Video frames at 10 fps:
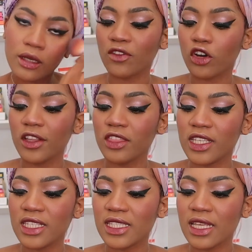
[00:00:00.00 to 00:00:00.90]
I've got
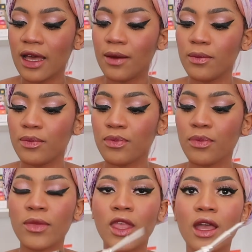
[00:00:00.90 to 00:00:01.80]
this
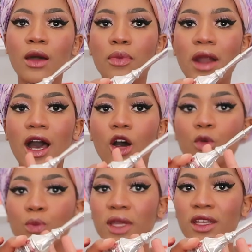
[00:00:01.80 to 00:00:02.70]

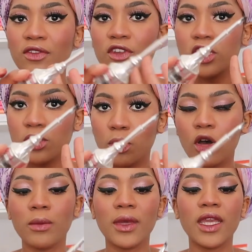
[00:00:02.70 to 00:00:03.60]
Cabral Benefit
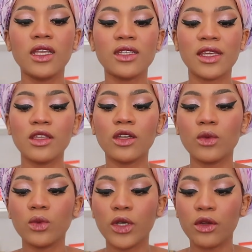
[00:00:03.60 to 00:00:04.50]
pomade. I think it
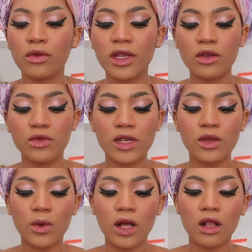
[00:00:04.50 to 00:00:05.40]
will work
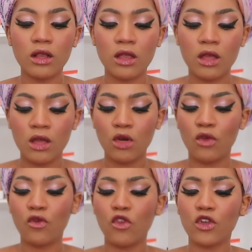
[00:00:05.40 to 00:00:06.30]
really well
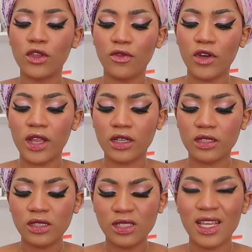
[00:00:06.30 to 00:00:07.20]
for the
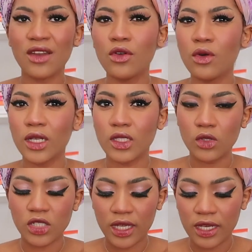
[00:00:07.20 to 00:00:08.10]
freckles. I don't know what
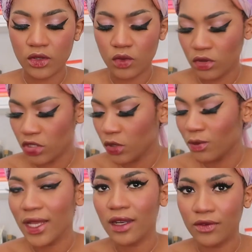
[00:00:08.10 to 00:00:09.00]
Doja Cat used. She
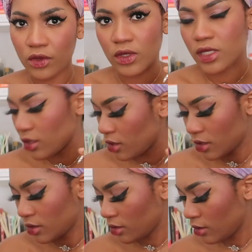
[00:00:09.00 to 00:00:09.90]
might have used
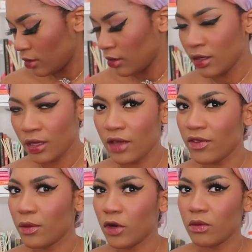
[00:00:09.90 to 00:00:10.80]
this, if
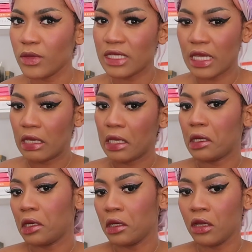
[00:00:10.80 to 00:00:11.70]
I'm not
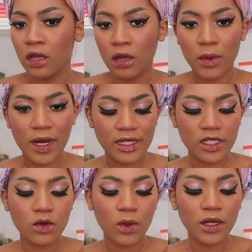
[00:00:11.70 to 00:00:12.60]
mistaken, but I
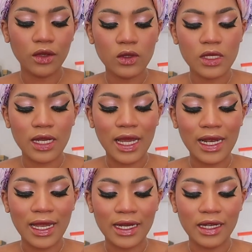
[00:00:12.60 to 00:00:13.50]
didn't want to use an
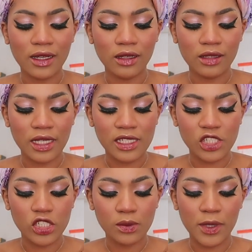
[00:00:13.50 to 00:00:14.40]
eyeliner that's
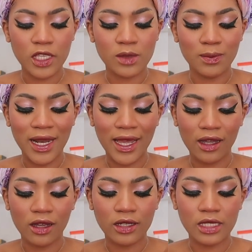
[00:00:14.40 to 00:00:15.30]
just pitch
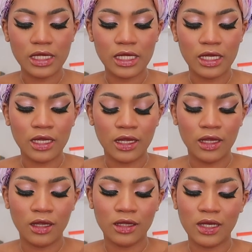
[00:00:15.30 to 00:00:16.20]
black because
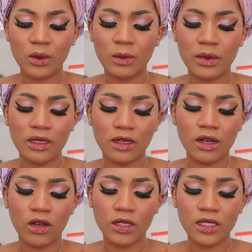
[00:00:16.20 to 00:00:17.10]
that would be a
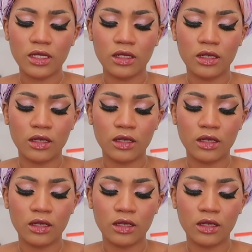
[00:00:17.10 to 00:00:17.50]
lot.